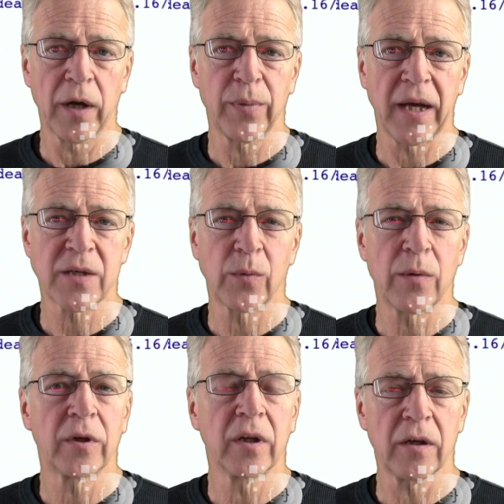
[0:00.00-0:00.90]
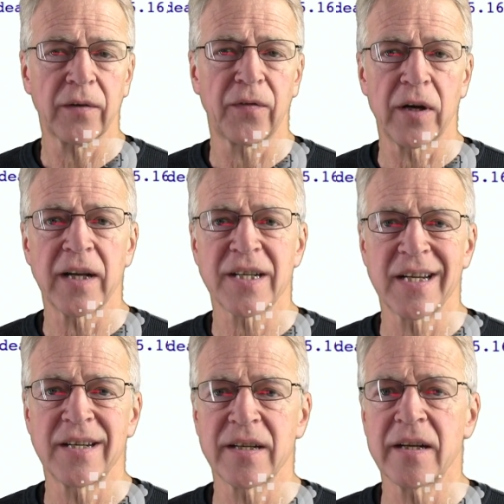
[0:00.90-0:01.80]
place we would look for it
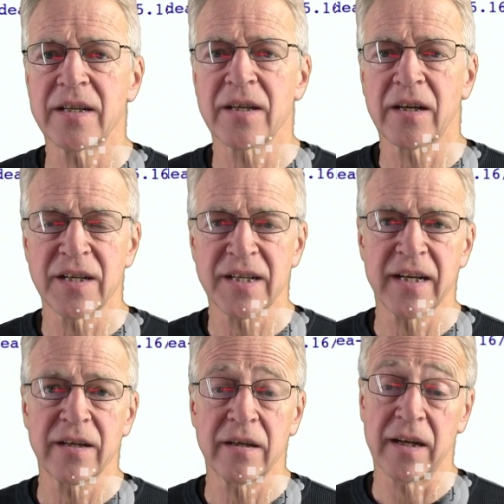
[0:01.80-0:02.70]
since it is considered,